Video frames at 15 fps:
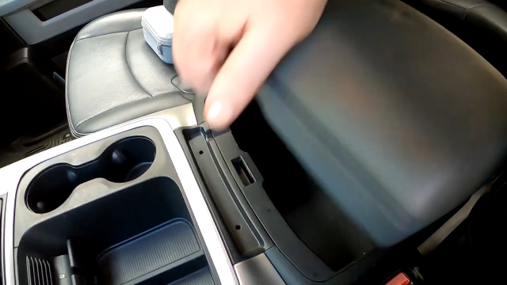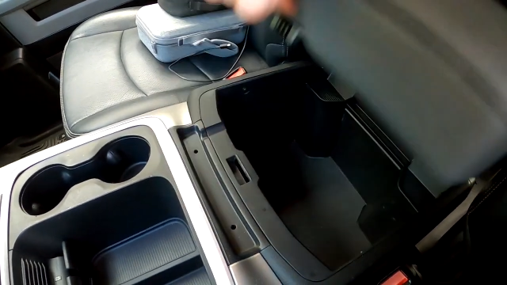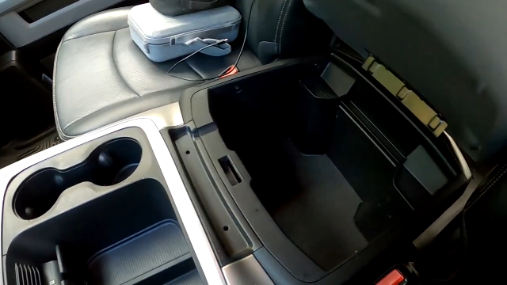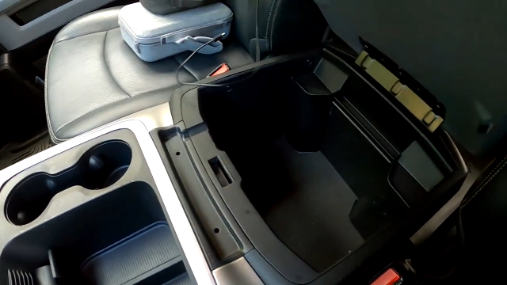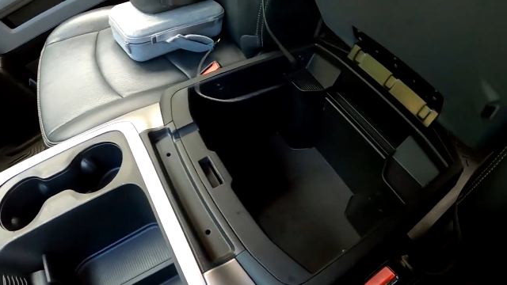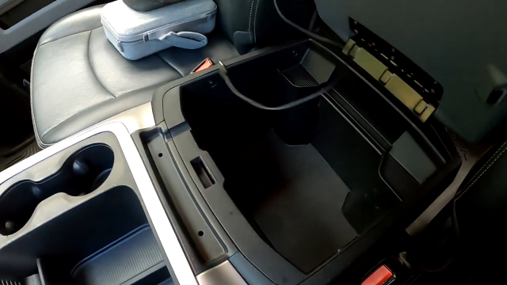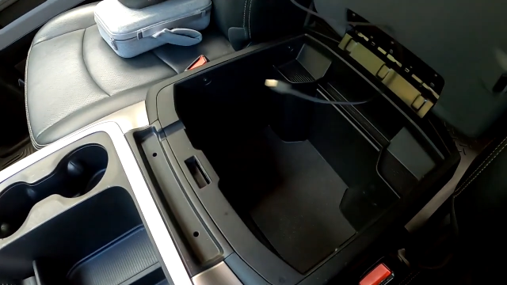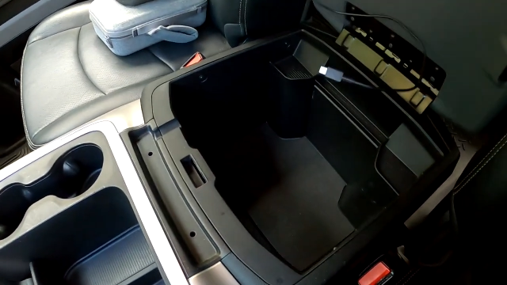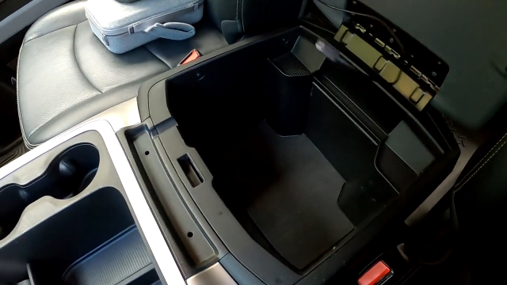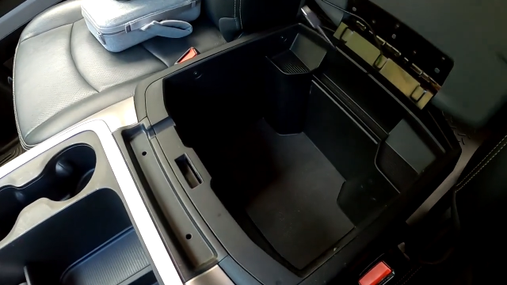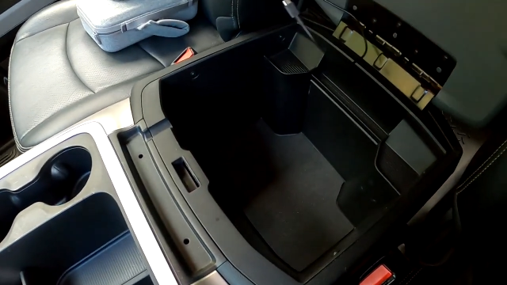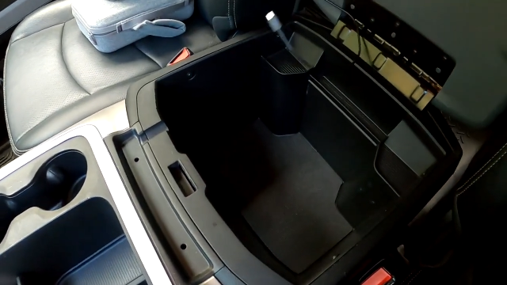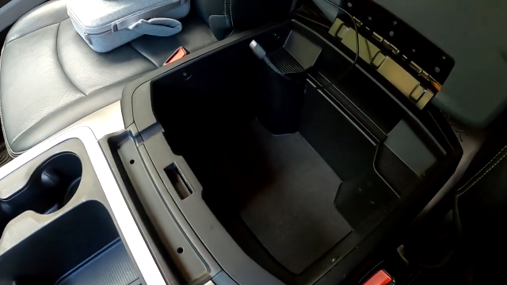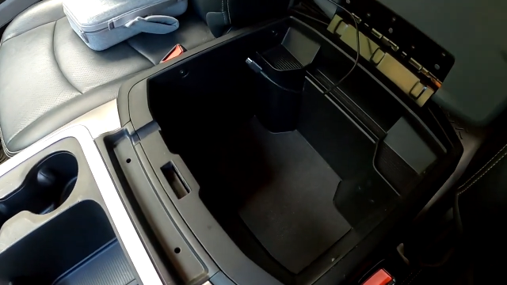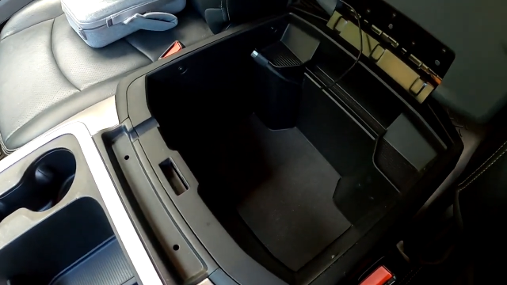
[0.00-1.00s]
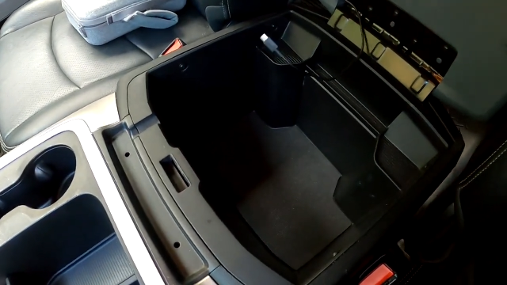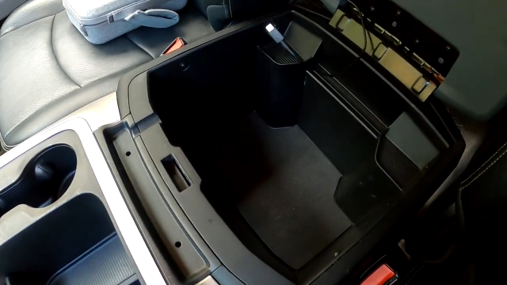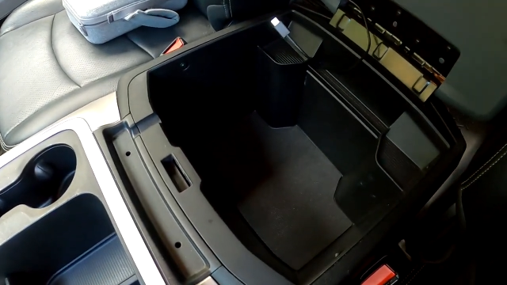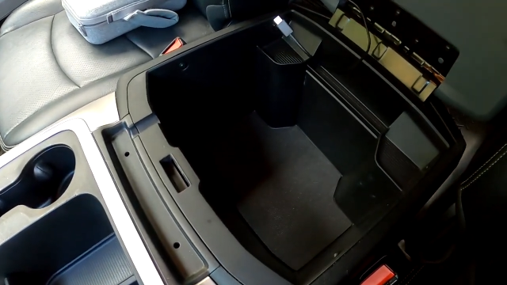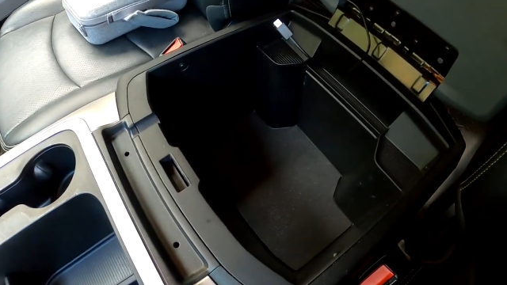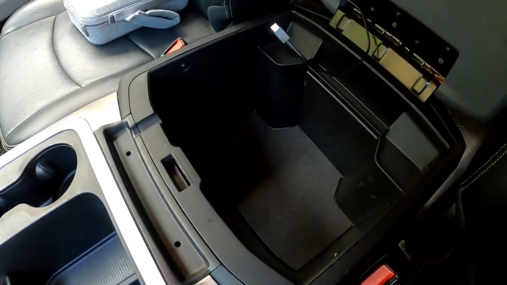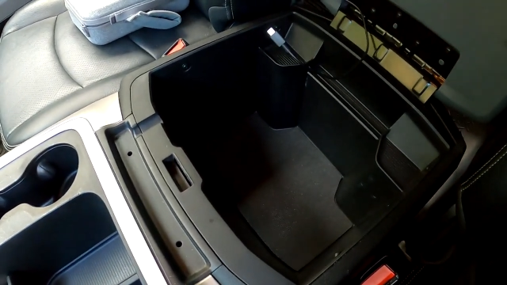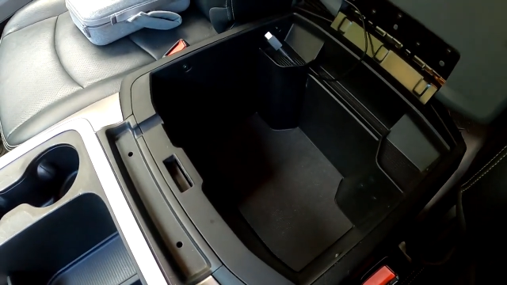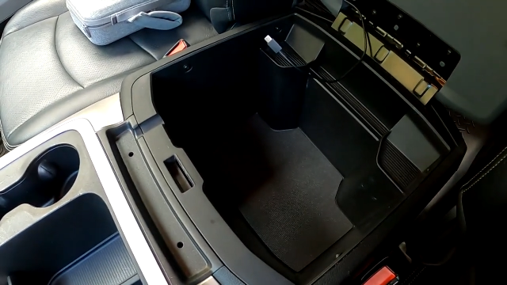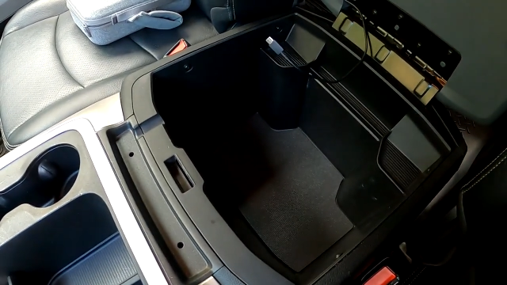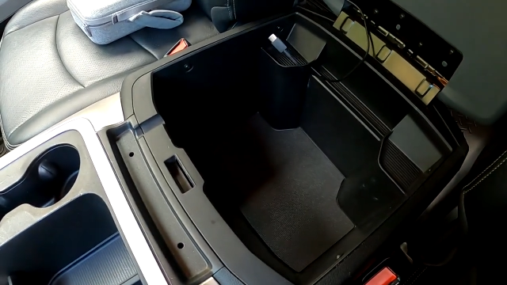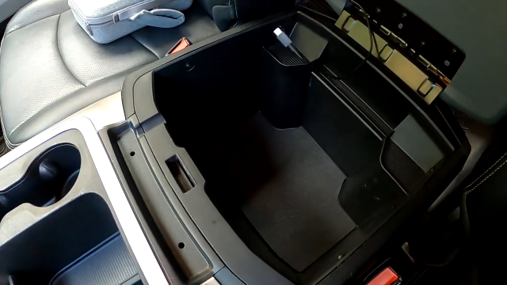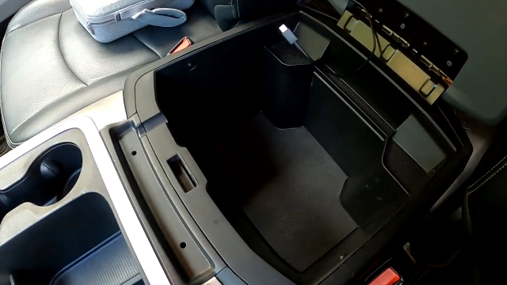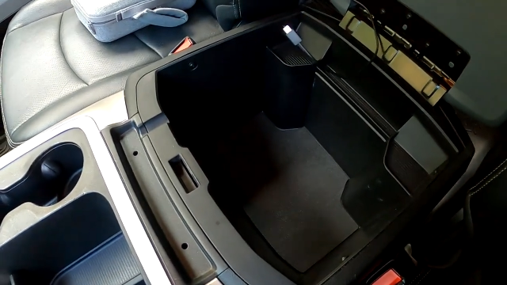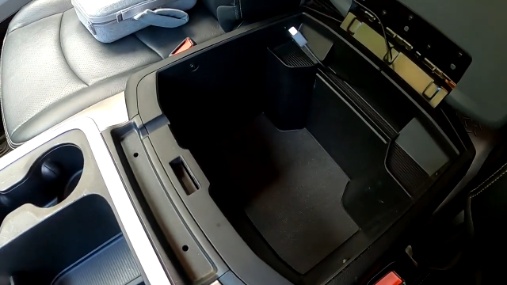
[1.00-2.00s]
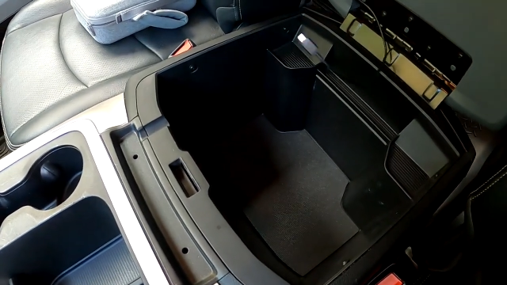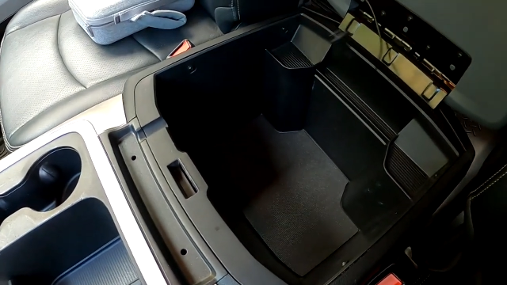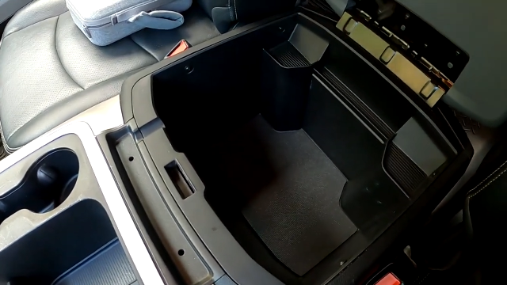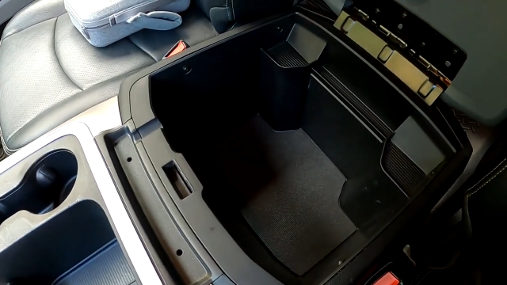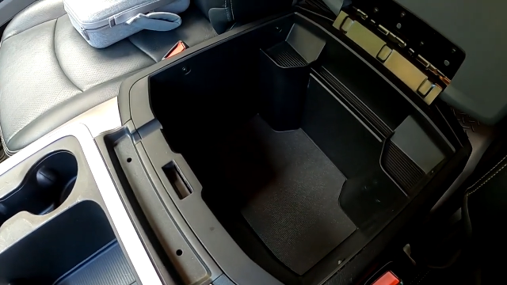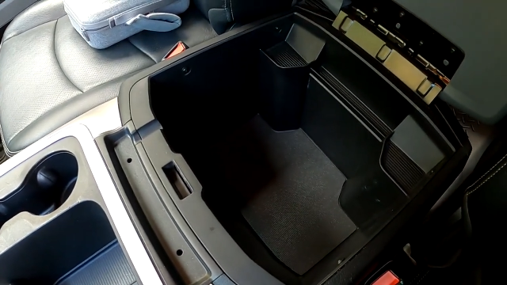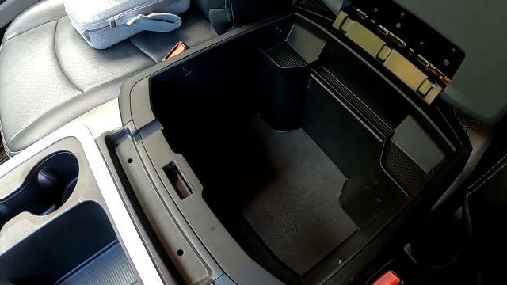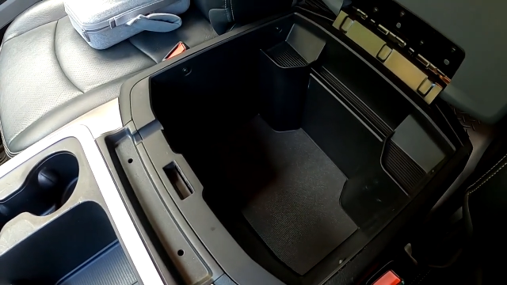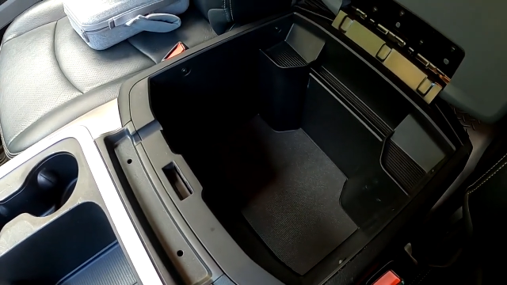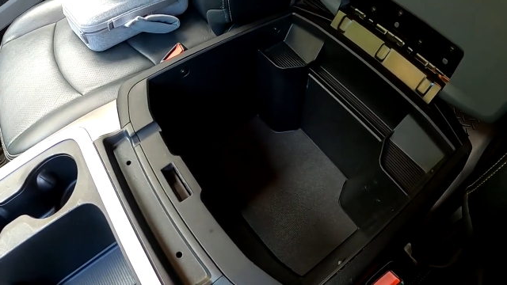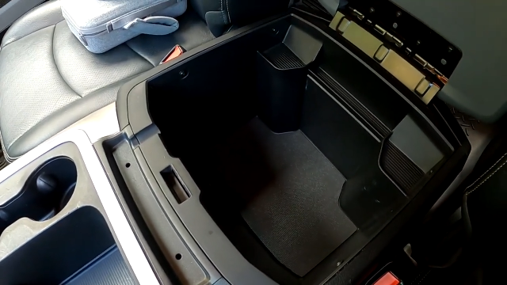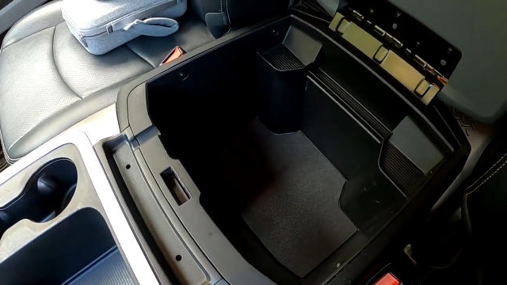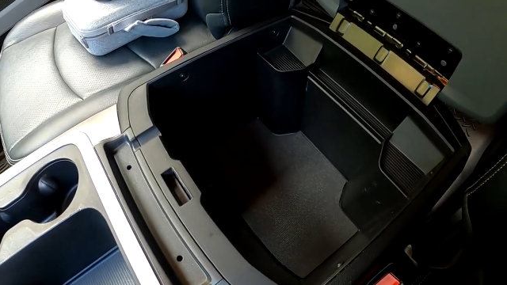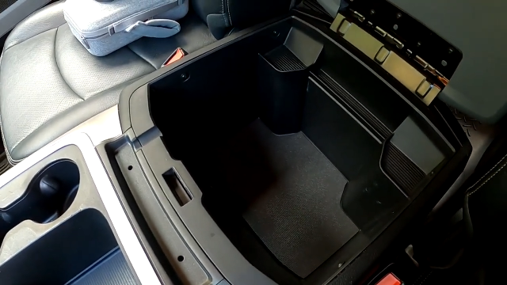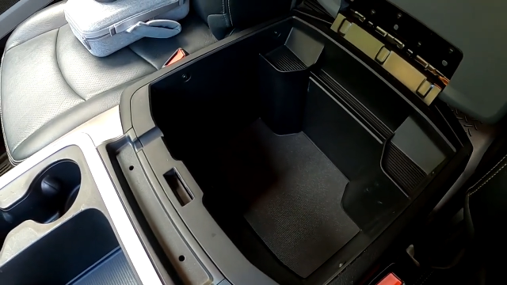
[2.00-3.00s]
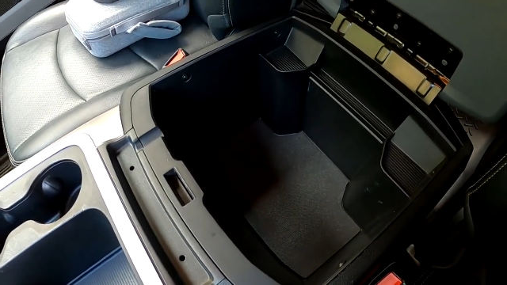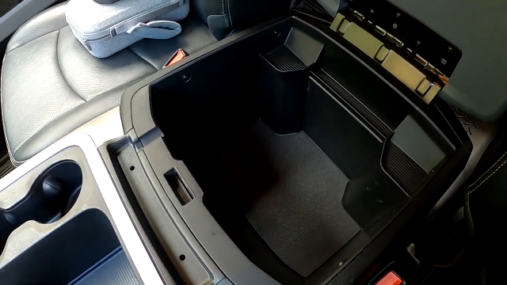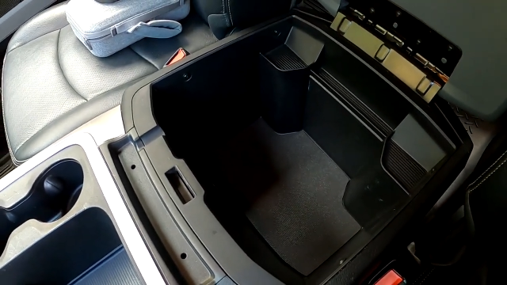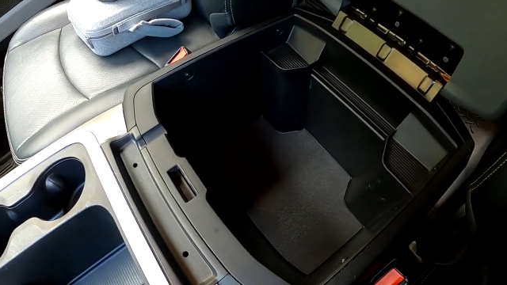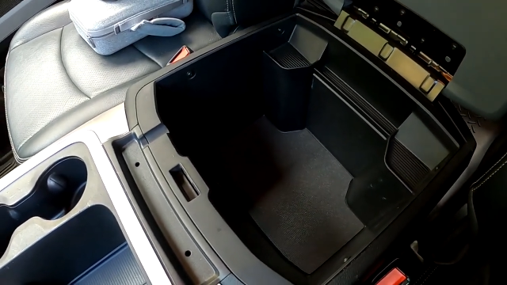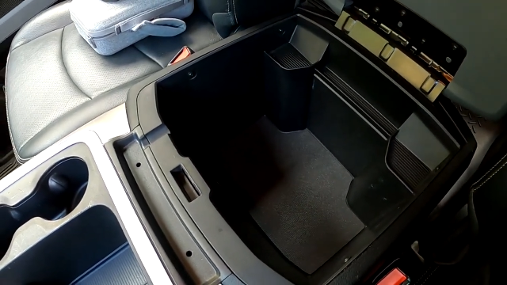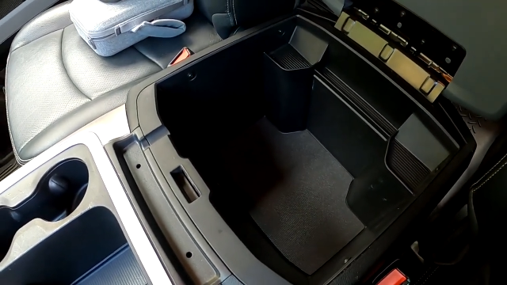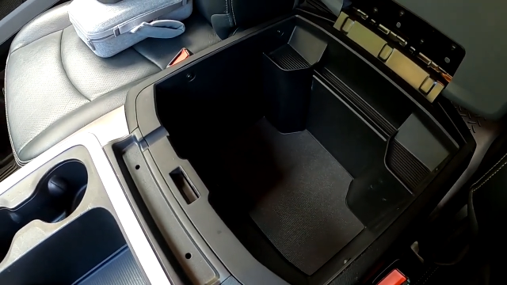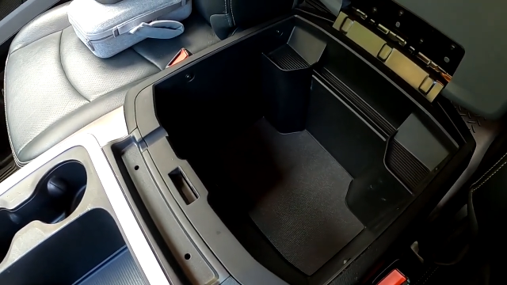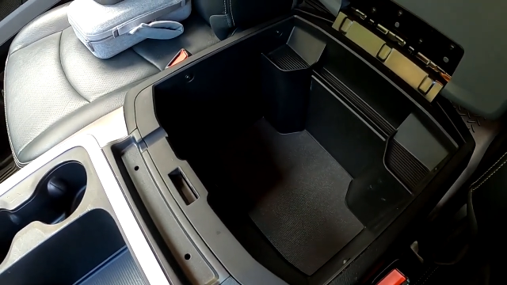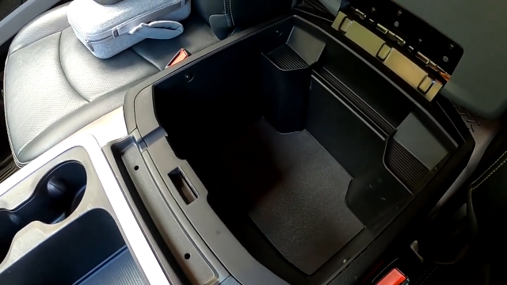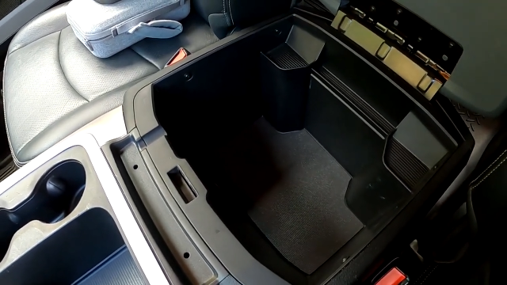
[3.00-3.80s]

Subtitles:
Nobody's mouth can be seen.